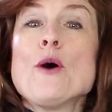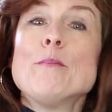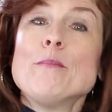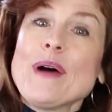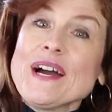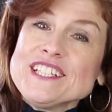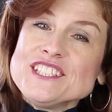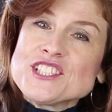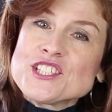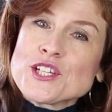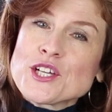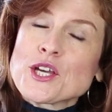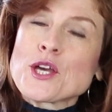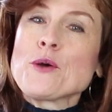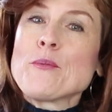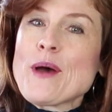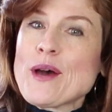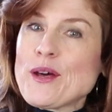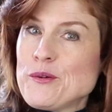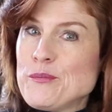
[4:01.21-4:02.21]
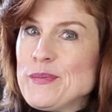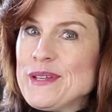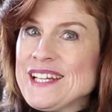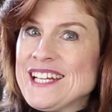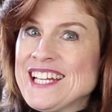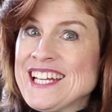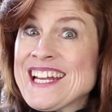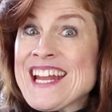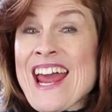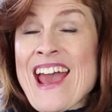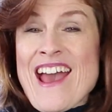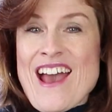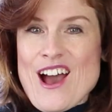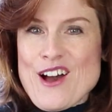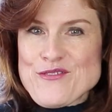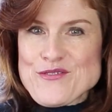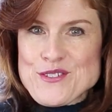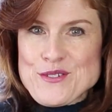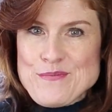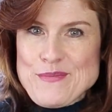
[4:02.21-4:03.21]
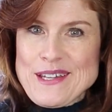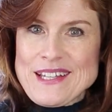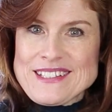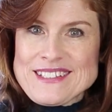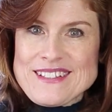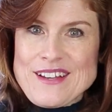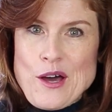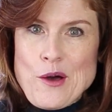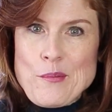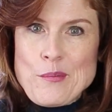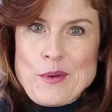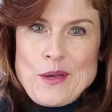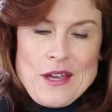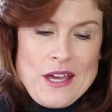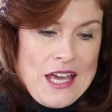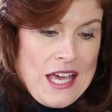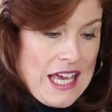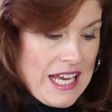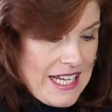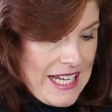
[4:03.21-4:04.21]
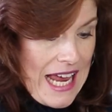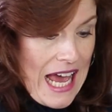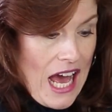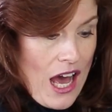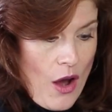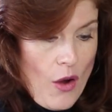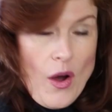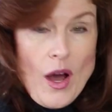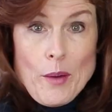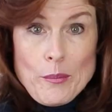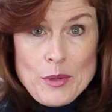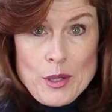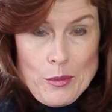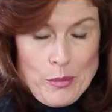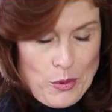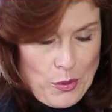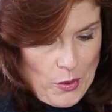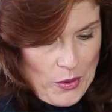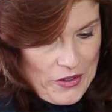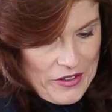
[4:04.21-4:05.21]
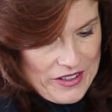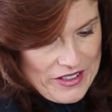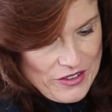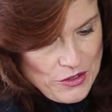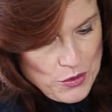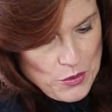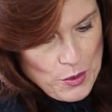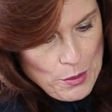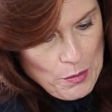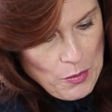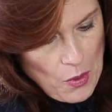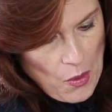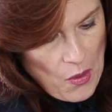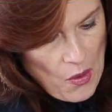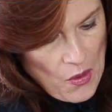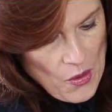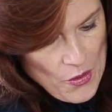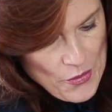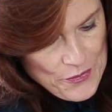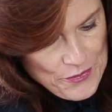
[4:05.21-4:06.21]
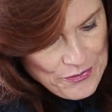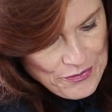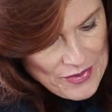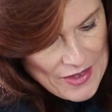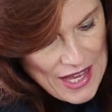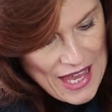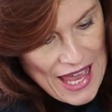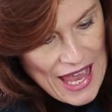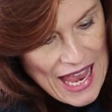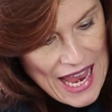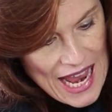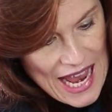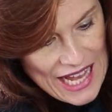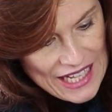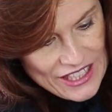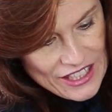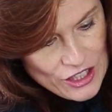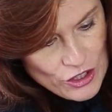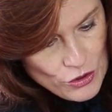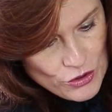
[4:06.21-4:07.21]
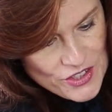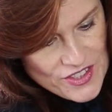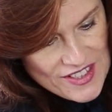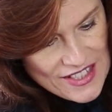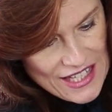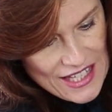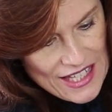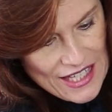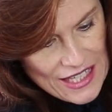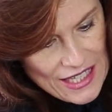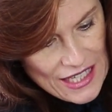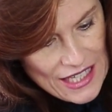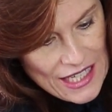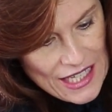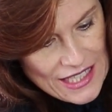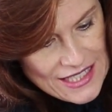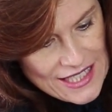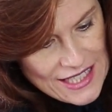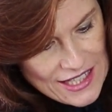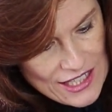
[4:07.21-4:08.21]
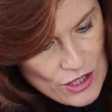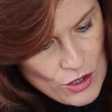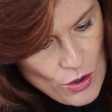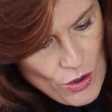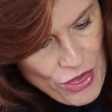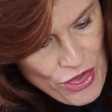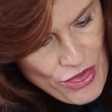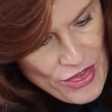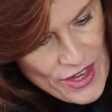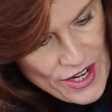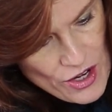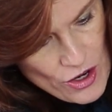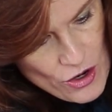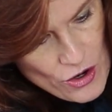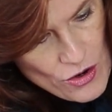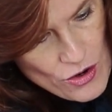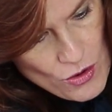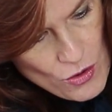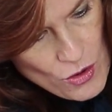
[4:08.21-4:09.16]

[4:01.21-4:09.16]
Mine took about a minute and a half to mix up. Now I'm going to pour it into a bowl, and you'll see it's a little thinner